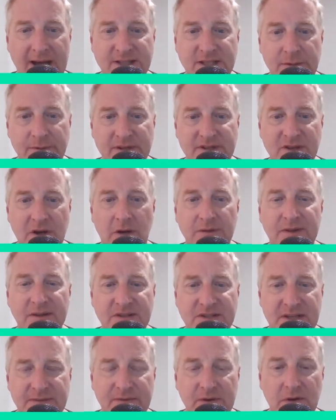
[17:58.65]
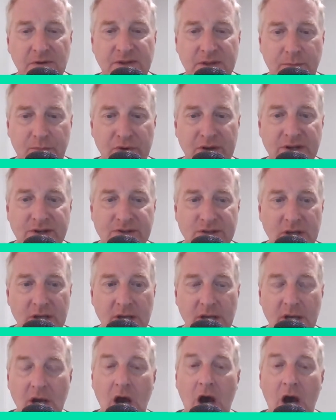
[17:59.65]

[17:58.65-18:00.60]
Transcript: As a result, it's difficult to breach.